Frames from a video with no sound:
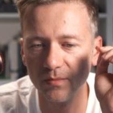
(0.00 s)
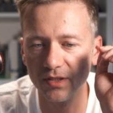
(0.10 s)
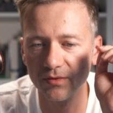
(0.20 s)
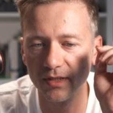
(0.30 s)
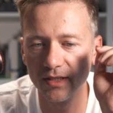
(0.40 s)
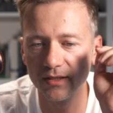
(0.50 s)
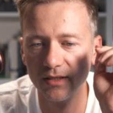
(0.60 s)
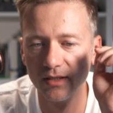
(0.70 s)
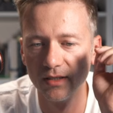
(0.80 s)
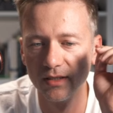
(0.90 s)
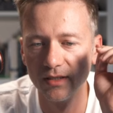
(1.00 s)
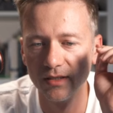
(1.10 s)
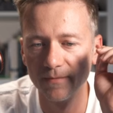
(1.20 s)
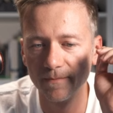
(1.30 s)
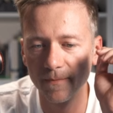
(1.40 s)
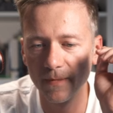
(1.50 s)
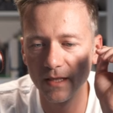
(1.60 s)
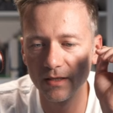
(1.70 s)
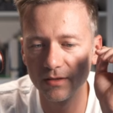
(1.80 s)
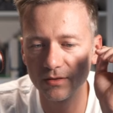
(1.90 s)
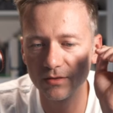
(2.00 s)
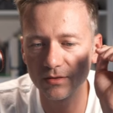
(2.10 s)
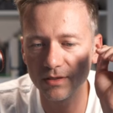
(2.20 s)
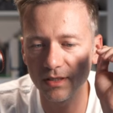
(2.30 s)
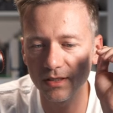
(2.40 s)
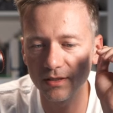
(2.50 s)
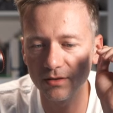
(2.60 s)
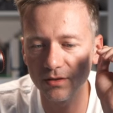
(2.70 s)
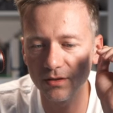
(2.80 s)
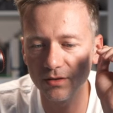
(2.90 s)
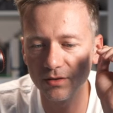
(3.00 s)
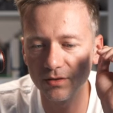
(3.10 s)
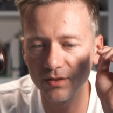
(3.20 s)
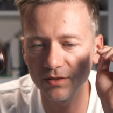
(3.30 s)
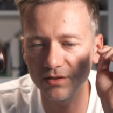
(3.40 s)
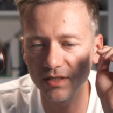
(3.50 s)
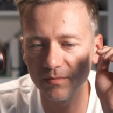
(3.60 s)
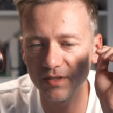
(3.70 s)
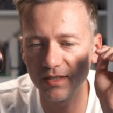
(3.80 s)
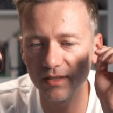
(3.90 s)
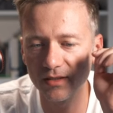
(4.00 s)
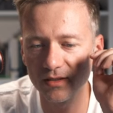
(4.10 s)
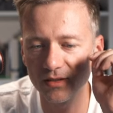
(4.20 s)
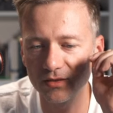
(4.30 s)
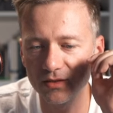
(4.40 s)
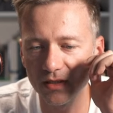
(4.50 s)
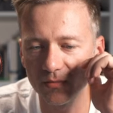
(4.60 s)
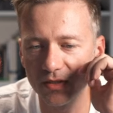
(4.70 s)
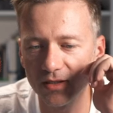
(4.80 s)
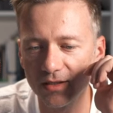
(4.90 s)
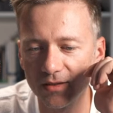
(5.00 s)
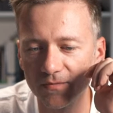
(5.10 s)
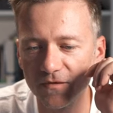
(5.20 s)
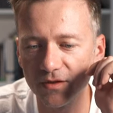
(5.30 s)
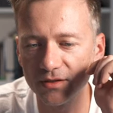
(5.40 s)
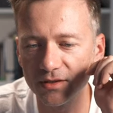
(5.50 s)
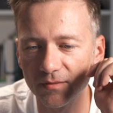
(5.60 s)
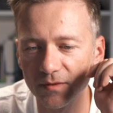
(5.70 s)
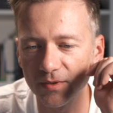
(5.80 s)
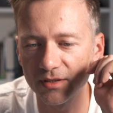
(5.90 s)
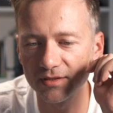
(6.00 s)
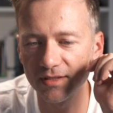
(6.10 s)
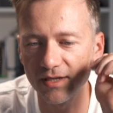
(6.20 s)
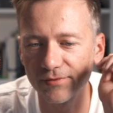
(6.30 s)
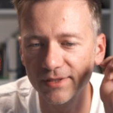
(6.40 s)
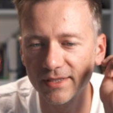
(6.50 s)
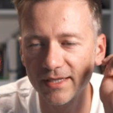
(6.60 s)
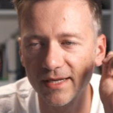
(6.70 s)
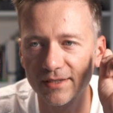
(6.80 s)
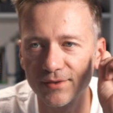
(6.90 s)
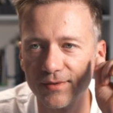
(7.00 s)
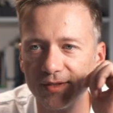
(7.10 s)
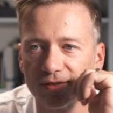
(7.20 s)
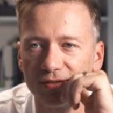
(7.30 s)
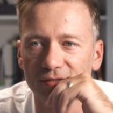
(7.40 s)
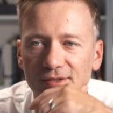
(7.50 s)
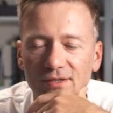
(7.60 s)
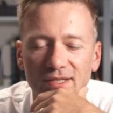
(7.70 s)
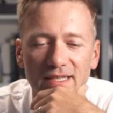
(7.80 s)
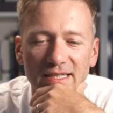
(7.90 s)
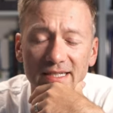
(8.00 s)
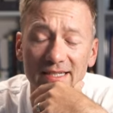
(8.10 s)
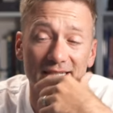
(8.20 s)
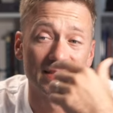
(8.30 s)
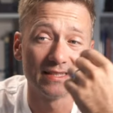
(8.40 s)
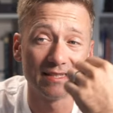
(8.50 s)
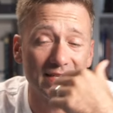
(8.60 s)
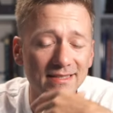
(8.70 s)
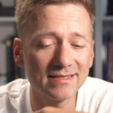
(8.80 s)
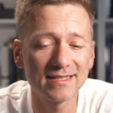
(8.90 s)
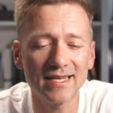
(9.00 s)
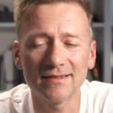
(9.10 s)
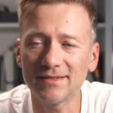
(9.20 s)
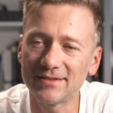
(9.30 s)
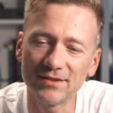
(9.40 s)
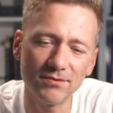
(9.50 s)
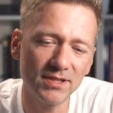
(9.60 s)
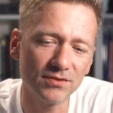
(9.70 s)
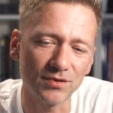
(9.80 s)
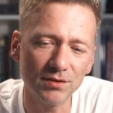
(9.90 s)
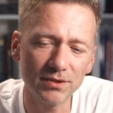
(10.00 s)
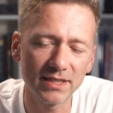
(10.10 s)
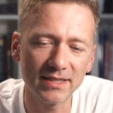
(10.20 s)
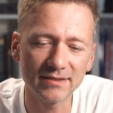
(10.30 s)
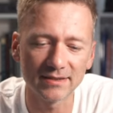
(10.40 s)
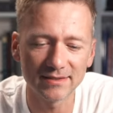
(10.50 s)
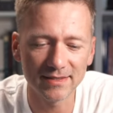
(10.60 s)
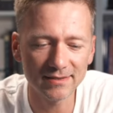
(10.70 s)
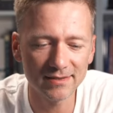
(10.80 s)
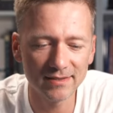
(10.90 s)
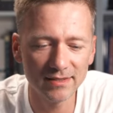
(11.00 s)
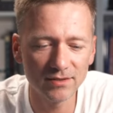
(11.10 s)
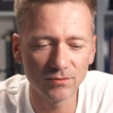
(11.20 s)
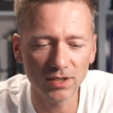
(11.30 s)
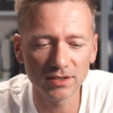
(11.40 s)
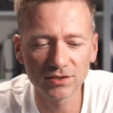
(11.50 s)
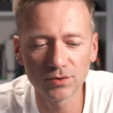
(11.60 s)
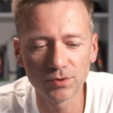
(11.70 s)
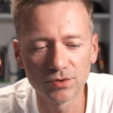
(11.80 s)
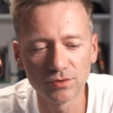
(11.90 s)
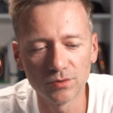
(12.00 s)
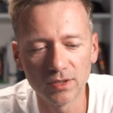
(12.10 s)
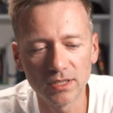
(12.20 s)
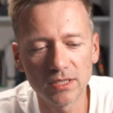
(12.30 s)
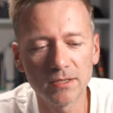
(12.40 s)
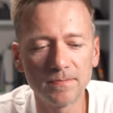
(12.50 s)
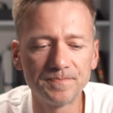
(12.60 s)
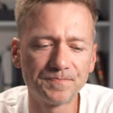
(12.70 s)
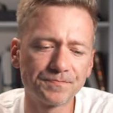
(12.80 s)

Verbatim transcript: bit, right? So it's kind of like, oh, you know, there's something, there's something. I feel something, but it's not really accurate. So that's that. Uh, you know what? While we're at this, let's see what else could we do. Um,